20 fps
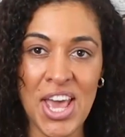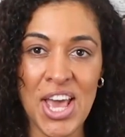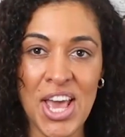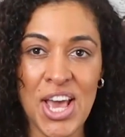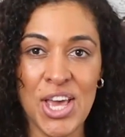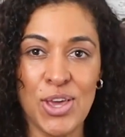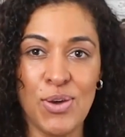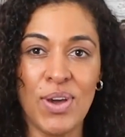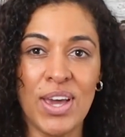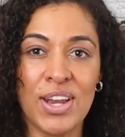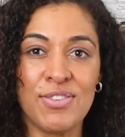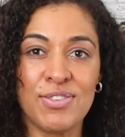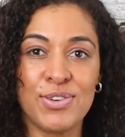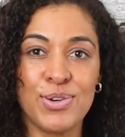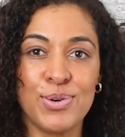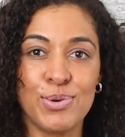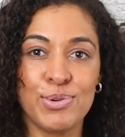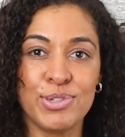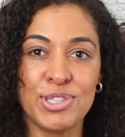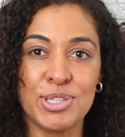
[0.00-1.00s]
You can, of
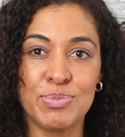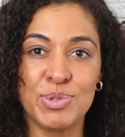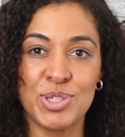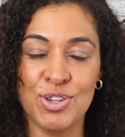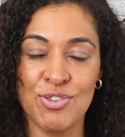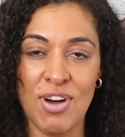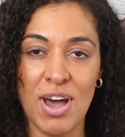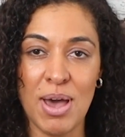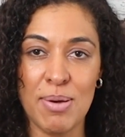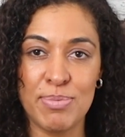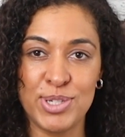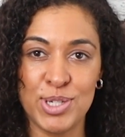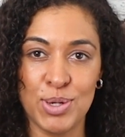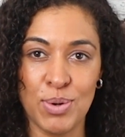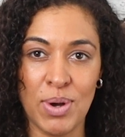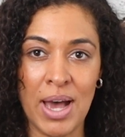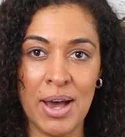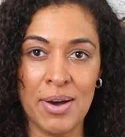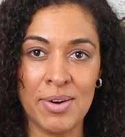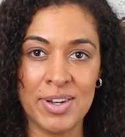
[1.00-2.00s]
course, subscribe to
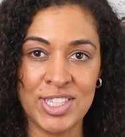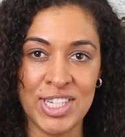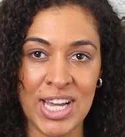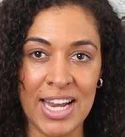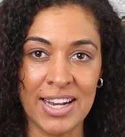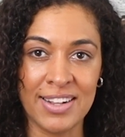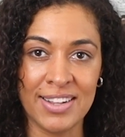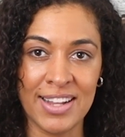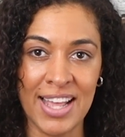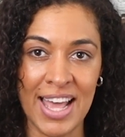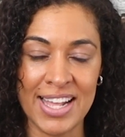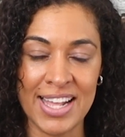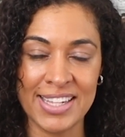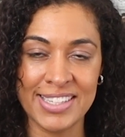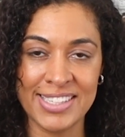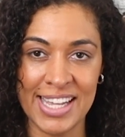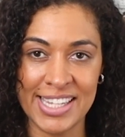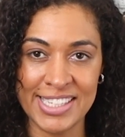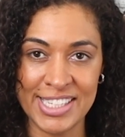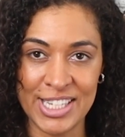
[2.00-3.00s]
our channel at
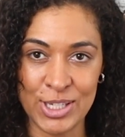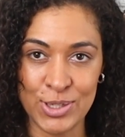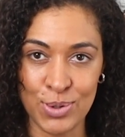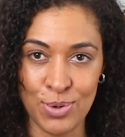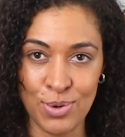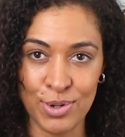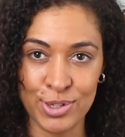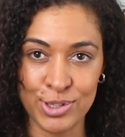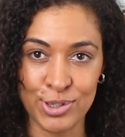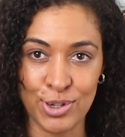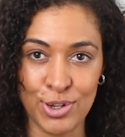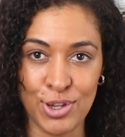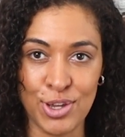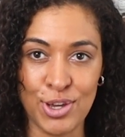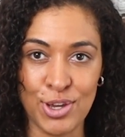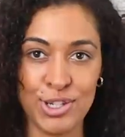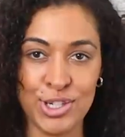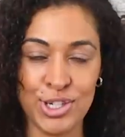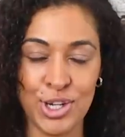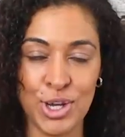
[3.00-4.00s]
Sassi Talks on
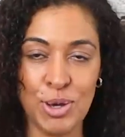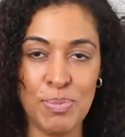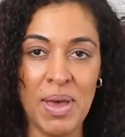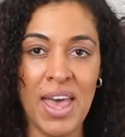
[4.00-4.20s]
YouTube,